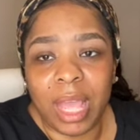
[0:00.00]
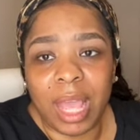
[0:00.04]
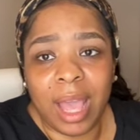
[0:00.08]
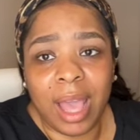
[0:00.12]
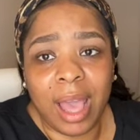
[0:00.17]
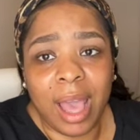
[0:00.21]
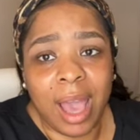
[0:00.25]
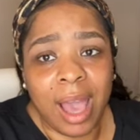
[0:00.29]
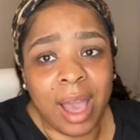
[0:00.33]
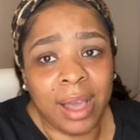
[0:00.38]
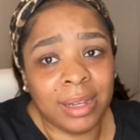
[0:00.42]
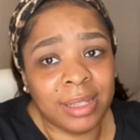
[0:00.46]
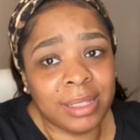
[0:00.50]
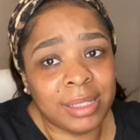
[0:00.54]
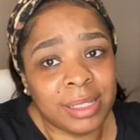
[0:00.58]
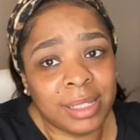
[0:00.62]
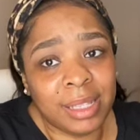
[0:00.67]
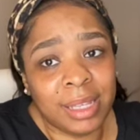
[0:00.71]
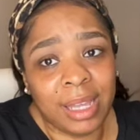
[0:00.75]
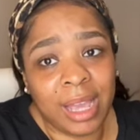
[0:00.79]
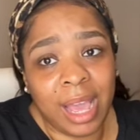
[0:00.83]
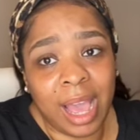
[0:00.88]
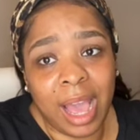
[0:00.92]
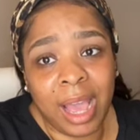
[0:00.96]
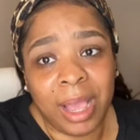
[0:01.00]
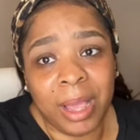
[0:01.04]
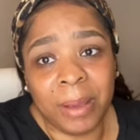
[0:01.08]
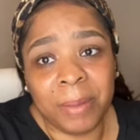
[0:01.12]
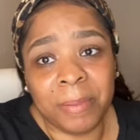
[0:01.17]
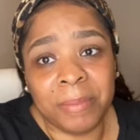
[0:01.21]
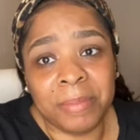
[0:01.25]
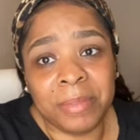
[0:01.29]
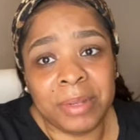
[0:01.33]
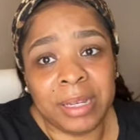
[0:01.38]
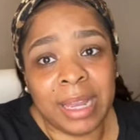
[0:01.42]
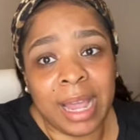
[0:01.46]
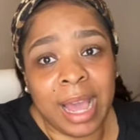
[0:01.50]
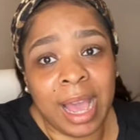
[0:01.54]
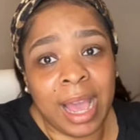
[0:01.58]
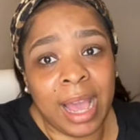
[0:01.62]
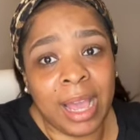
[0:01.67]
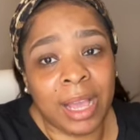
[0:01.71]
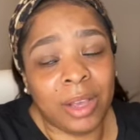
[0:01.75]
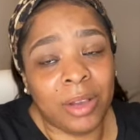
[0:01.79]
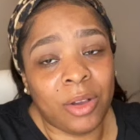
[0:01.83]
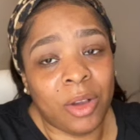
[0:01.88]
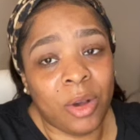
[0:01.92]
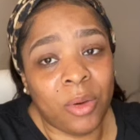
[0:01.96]
honestly I am
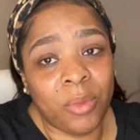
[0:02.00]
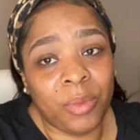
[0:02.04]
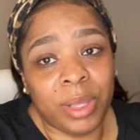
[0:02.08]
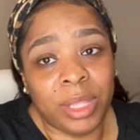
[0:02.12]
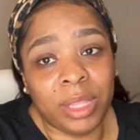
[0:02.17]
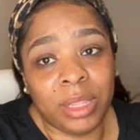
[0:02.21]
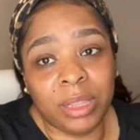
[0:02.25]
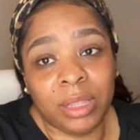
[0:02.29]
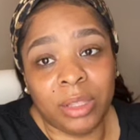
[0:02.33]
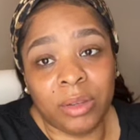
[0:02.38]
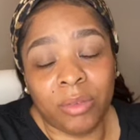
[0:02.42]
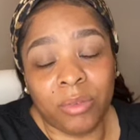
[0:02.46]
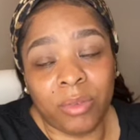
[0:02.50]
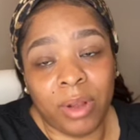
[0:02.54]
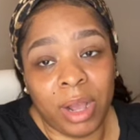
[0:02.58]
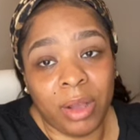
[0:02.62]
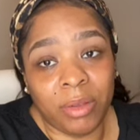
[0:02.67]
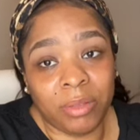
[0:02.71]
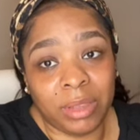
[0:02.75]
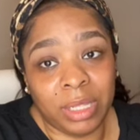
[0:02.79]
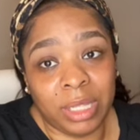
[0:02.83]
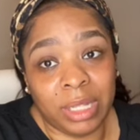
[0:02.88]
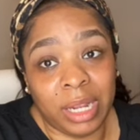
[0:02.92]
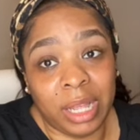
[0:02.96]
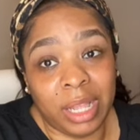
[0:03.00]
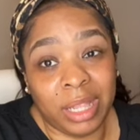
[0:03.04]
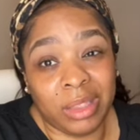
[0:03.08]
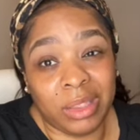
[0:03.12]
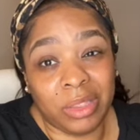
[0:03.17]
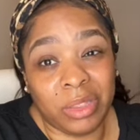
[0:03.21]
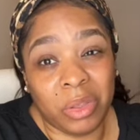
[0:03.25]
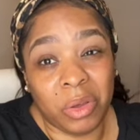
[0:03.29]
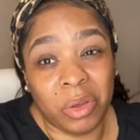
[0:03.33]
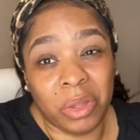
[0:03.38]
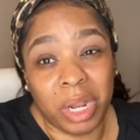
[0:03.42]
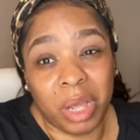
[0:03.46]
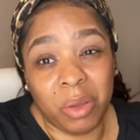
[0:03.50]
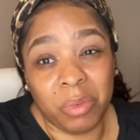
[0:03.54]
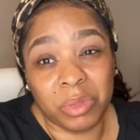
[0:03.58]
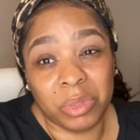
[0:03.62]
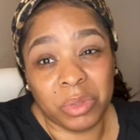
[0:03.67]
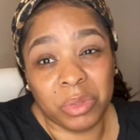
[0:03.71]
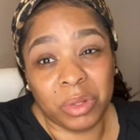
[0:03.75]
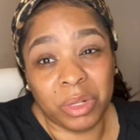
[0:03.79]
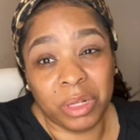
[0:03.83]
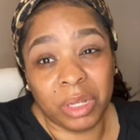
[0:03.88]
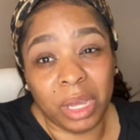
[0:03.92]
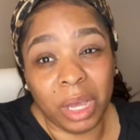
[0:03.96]
not going the route that I thought I was
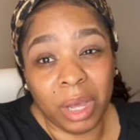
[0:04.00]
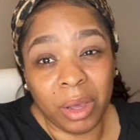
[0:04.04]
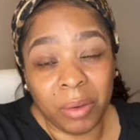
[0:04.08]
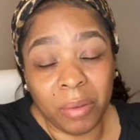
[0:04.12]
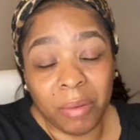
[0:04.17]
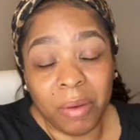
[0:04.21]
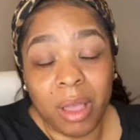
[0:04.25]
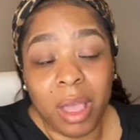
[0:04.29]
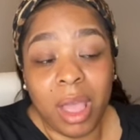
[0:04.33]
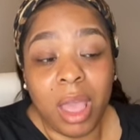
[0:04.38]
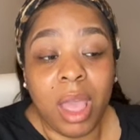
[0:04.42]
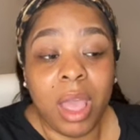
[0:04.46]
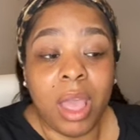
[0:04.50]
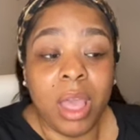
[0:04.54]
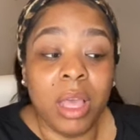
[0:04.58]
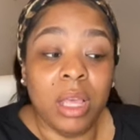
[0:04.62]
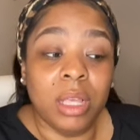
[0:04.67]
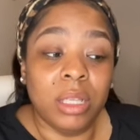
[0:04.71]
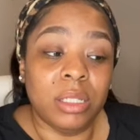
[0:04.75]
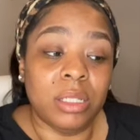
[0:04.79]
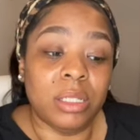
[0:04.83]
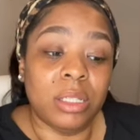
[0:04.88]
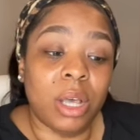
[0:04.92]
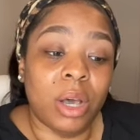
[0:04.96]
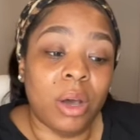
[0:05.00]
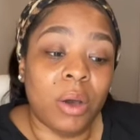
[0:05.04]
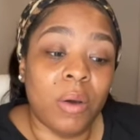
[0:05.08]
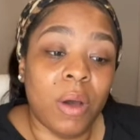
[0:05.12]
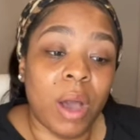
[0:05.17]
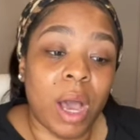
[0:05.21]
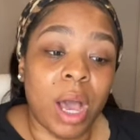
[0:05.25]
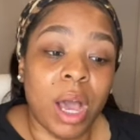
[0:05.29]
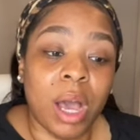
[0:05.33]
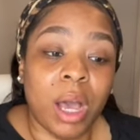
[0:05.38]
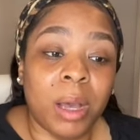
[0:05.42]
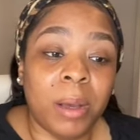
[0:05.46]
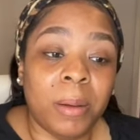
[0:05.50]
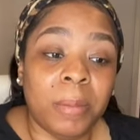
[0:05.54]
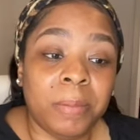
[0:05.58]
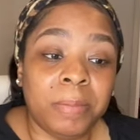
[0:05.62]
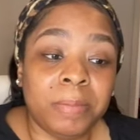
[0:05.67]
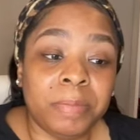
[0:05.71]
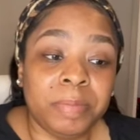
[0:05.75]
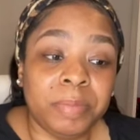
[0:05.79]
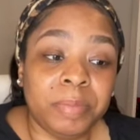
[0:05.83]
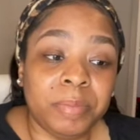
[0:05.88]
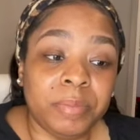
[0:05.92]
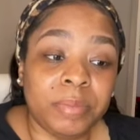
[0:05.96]
going to go. So
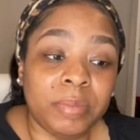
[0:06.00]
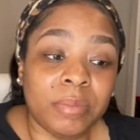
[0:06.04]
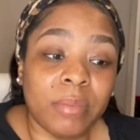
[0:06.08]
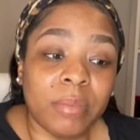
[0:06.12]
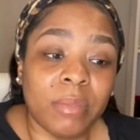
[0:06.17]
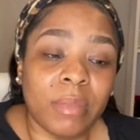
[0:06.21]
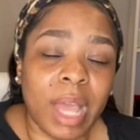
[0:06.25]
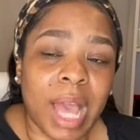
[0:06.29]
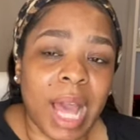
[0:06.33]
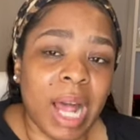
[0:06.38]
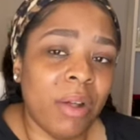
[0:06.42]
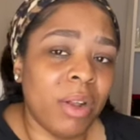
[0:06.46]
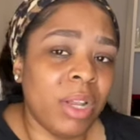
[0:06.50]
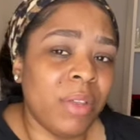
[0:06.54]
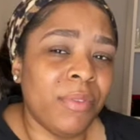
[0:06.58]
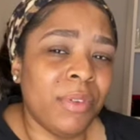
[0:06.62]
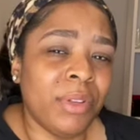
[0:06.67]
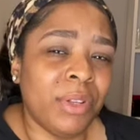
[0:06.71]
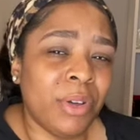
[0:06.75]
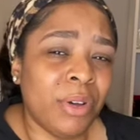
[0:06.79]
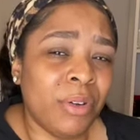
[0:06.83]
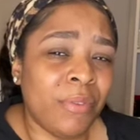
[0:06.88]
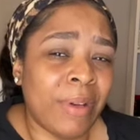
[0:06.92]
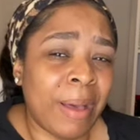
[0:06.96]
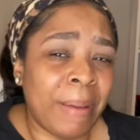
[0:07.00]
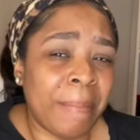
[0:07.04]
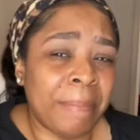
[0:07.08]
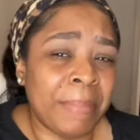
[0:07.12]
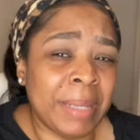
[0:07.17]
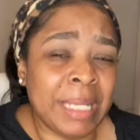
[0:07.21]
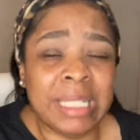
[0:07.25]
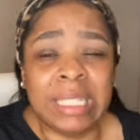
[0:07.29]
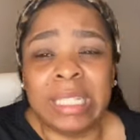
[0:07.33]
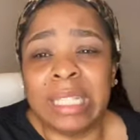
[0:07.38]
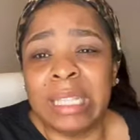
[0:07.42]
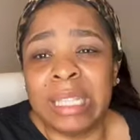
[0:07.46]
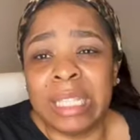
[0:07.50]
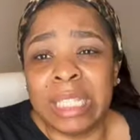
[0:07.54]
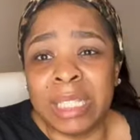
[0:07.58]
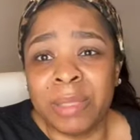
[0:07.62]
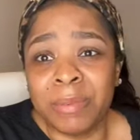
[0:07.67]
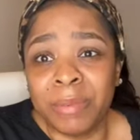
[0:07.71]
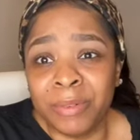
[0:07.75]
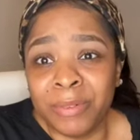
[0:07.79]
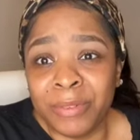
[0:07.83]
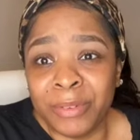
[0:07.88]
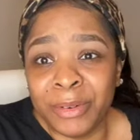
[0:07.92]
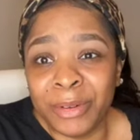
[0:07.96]
I don't even know if I mentioned this
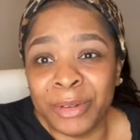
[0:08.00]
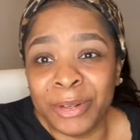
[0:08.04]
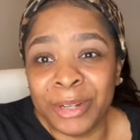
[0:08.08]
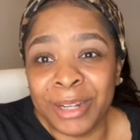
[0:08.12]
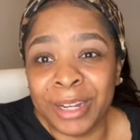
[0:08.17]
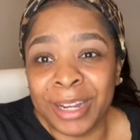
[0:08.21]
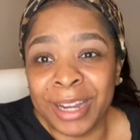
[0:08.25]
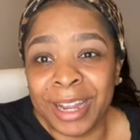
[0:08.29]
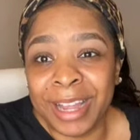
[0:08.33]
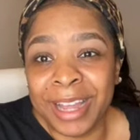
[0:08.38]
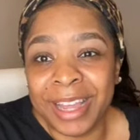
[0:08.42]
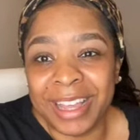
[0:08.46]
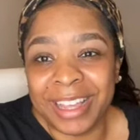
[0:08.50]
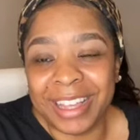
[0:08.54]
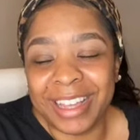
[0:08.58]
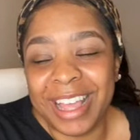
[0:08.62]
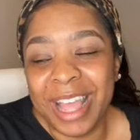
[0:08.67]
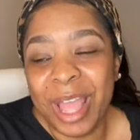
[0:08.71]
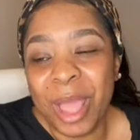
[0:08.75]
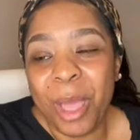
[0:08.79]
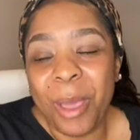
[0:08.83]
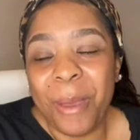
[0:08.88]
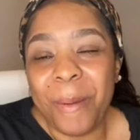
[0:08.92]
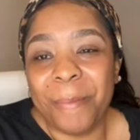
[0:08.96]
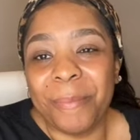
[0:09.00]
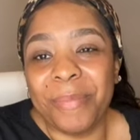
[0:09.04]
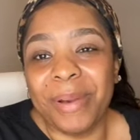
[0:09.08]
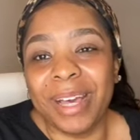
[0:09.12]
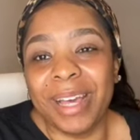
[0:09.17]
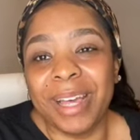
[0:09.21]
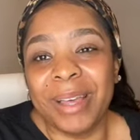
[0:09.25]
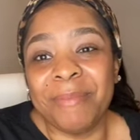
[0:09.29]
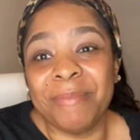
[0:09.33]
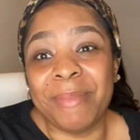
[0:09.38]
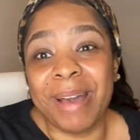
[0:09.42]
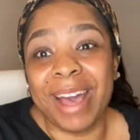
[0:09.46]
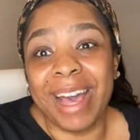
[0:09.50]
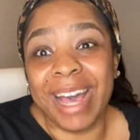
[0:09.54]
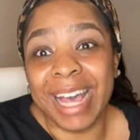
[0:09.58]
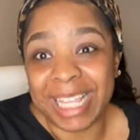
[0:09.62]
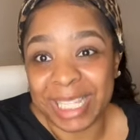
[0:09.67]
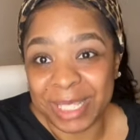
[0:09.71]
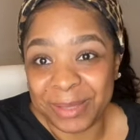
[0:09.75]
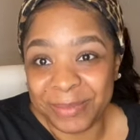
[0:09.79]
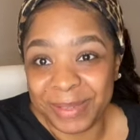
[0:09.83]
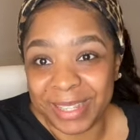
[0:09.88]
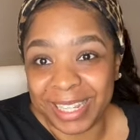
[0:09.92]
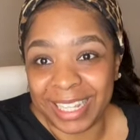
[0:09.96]
before but my
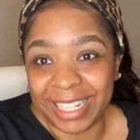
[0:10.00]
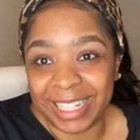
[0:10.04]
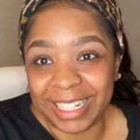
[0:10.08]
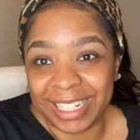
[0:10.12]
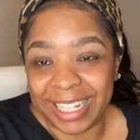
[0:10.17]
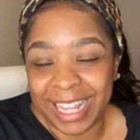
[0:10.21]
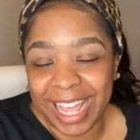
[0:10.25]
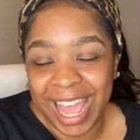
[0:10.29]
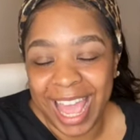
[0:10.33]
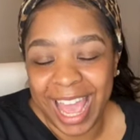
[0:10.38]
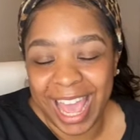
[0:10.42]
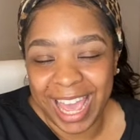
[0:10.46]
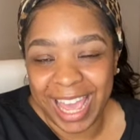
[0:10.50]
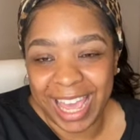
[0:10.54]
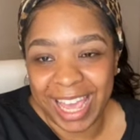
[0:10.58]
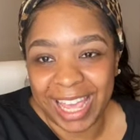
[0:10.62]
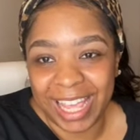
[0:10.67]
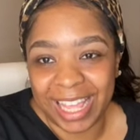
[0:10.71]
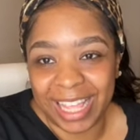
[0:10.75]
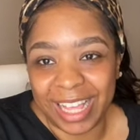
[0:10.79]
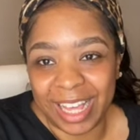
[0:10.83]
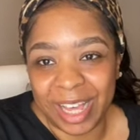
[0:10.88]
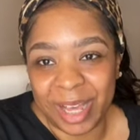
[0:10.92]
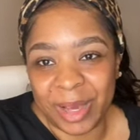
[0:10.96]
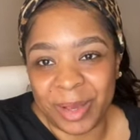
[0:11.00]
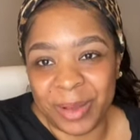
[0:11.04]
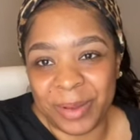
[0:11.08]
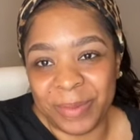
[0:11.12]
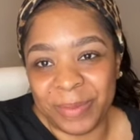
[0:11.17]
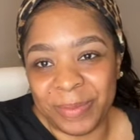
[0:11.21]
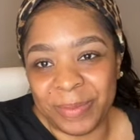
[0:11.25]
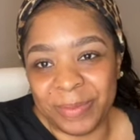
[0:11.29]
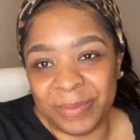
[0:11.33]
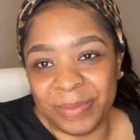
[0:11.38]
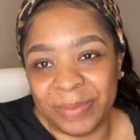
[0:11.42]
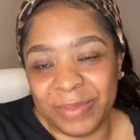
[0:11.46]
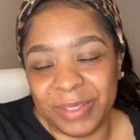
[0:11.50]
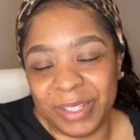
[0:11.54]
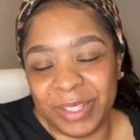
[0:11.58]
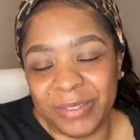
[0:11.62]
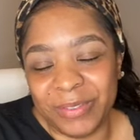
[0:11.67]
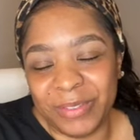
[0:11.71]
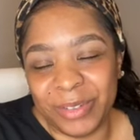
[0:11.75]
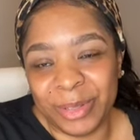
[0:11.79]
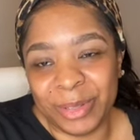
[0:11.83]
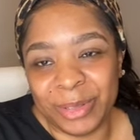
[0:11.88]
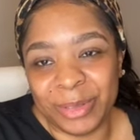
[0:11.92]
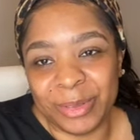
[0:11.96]
husband had the
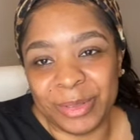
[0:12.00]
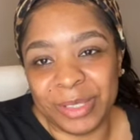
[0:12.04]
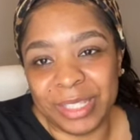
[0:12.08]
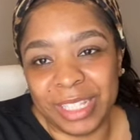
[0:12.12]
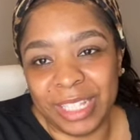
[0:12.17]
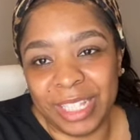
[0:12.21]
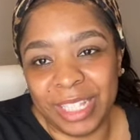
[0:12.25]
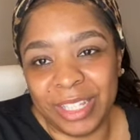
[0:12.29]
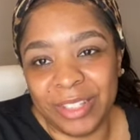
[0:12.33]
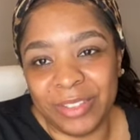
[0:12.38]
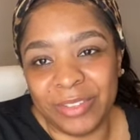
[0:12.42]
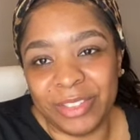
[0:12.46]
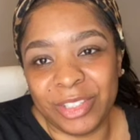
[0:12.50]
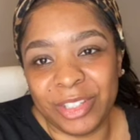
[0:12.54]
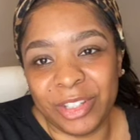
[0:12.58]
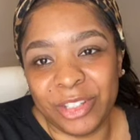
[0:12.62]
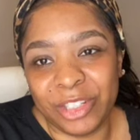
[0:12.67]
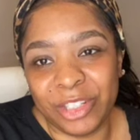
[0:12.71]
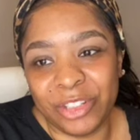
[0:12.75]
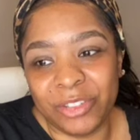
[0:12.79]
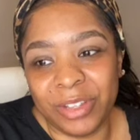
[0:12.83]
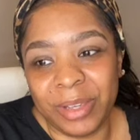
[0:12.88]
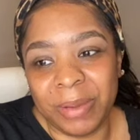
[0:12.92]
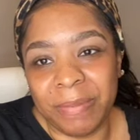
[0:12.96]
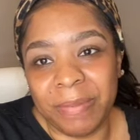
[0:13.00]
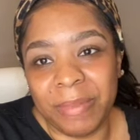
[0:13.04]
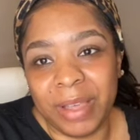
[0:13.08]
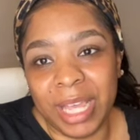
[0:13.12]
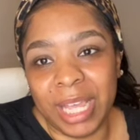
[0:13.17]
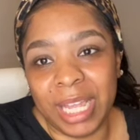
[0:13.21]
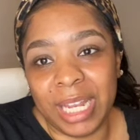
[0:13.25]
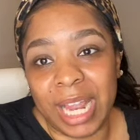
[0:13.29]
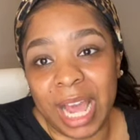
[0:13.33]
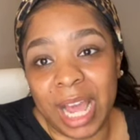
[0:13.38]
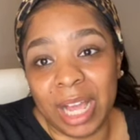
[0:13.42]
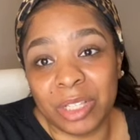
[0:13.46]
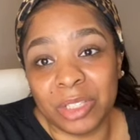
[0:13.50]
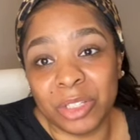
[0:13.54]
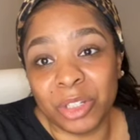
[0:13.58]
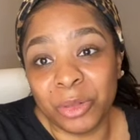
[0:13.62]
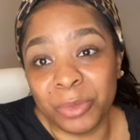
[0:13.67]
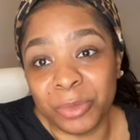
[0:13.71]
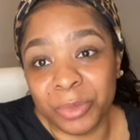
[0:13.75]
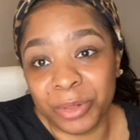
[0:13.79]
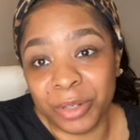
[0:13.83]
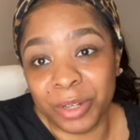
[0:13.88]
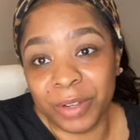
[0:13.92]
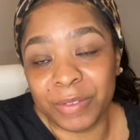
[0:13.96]
vertical sleeve surgery in
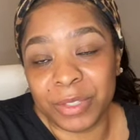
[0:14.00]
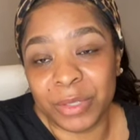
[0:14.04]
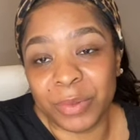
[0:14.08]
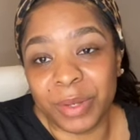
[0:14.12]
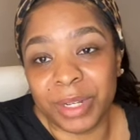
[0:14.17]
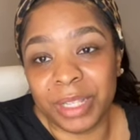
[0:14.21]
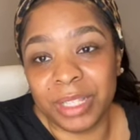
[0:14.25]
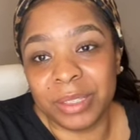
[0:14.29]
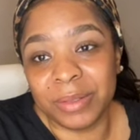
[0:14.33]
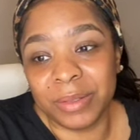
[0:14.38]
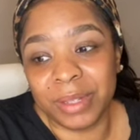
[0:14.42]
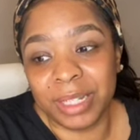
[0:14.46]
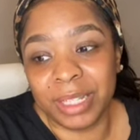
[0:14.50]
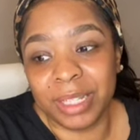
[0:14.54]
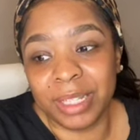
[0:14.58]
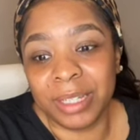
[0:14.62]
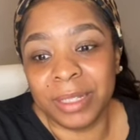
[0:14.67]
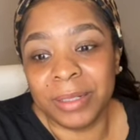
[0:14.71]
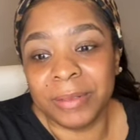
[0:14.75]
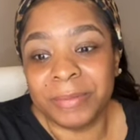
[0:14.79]
October of 2020.